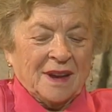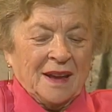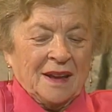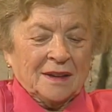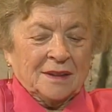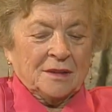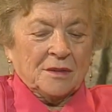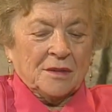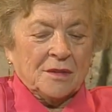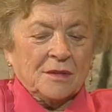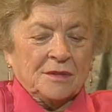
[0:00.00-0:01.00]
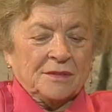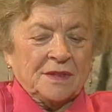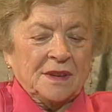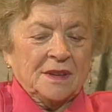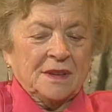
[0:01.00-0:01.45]
N O
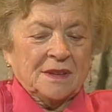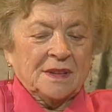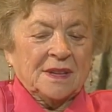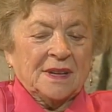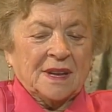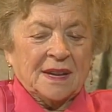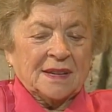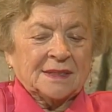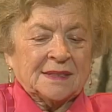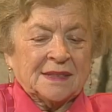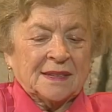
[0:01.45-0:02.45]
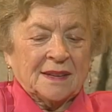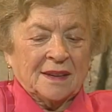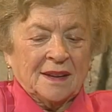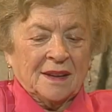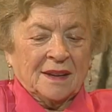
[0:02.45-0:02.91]
V E S
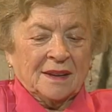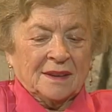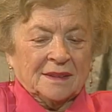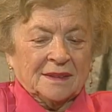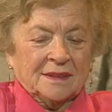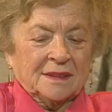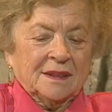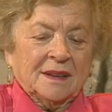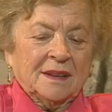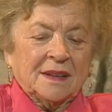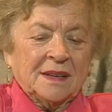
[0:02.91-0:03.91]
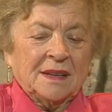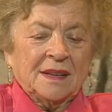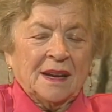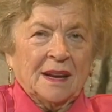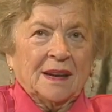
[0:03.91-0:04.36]

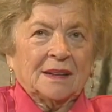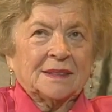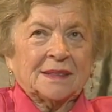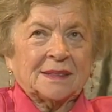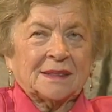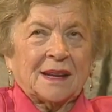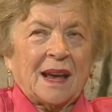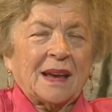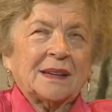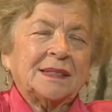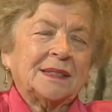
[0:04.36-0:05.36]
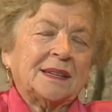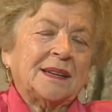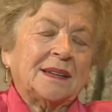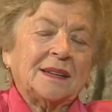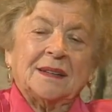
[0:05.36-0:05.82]
E L I C
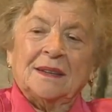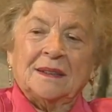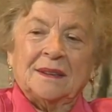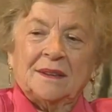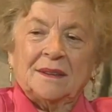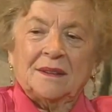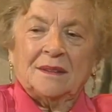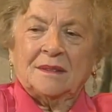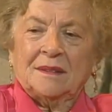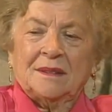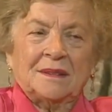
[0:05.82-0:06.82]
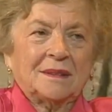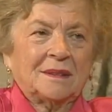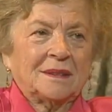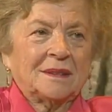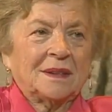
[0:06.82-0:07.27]
E. What country is
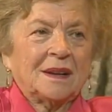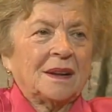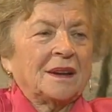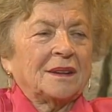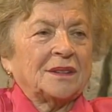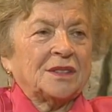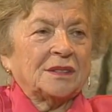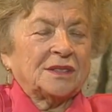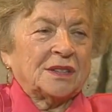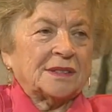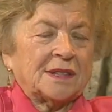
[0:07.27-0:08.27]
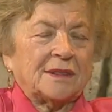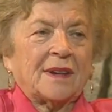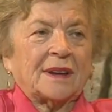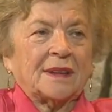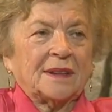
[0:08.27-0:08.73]
that in?
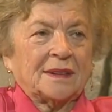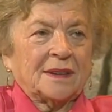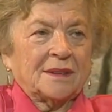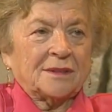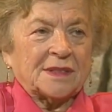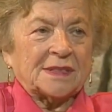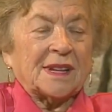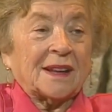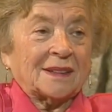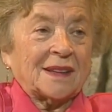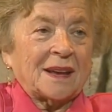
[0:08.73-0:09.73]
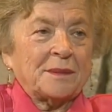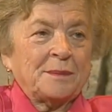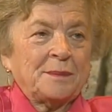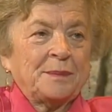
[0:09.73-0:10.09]
Czechoslovakia was that time.